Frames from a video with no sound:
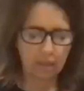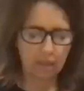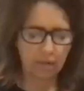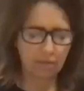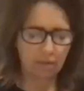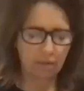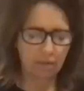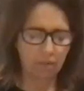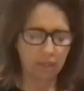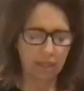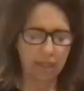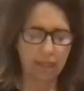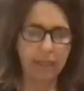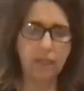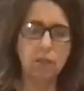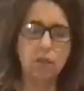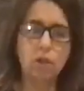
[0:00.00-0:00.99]

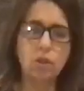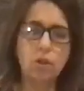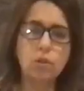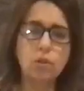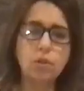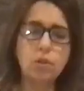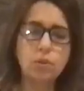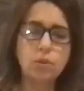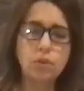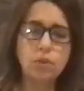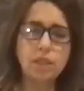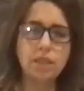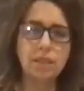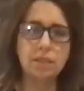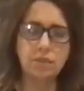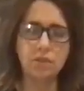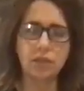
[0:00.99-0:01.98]
everywhere,
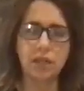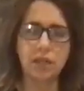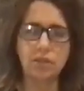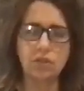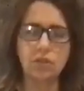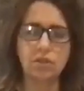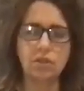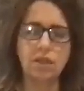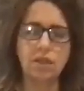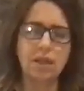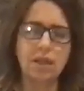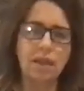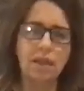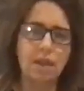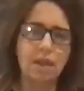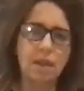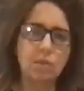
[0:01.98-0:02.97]
including strangers.
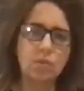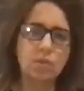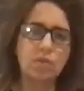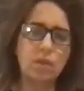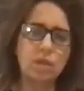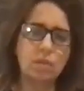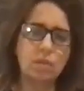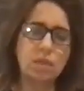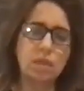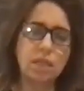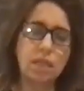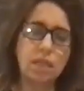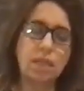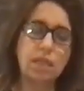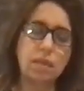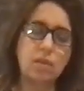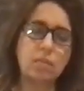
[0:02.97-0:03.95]
And he was very
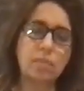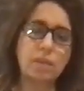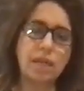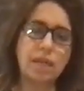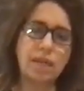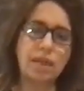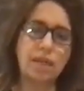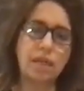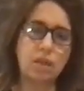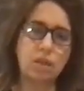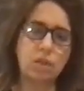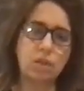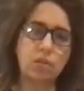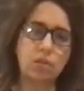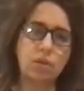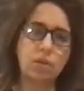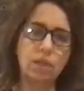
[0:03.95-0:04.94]
particular about
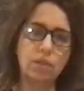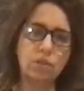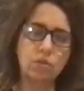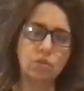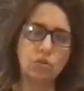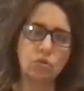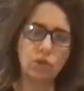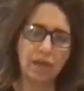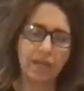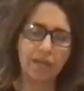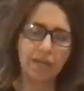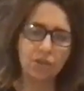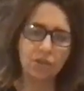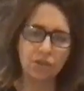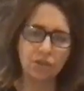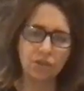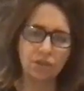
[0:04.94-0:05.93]
including
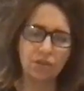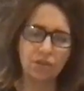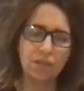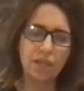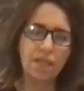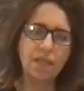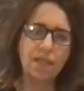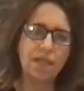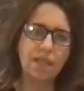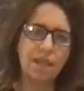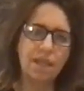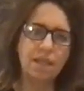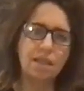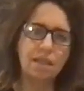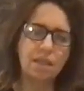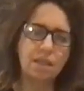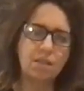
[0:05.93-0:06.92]
strangers
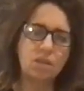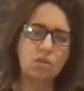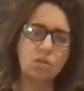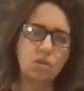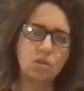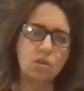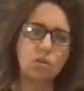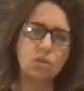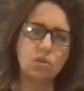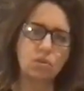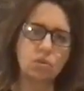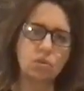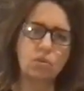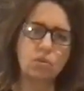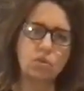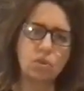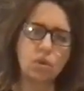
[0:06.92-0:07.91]
in his
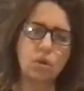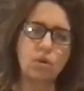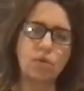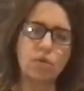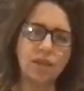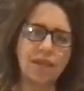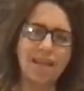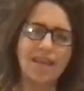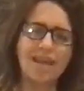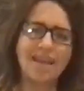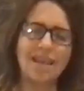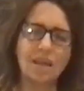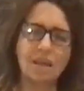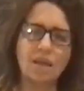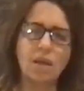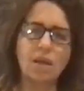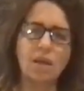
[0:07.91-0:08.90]
circles of
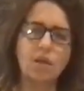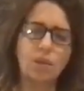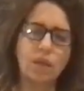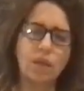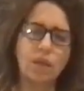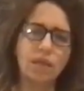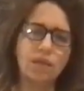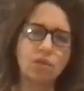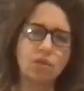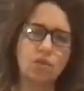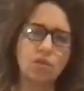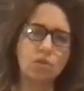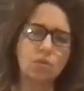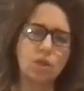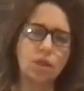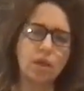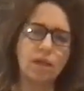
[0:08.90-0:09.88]
care when he
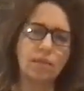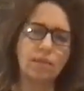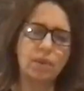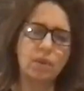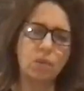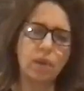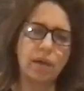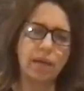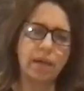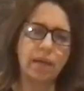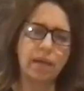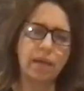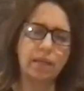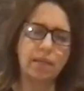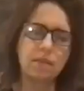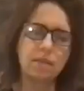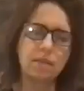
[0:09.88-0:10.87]
described the
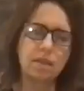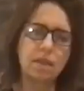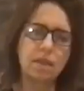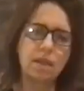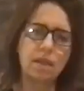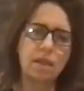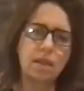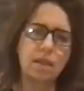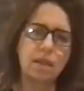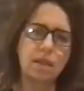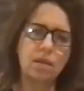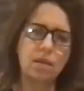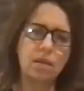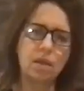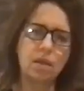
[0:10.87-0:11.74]
ways and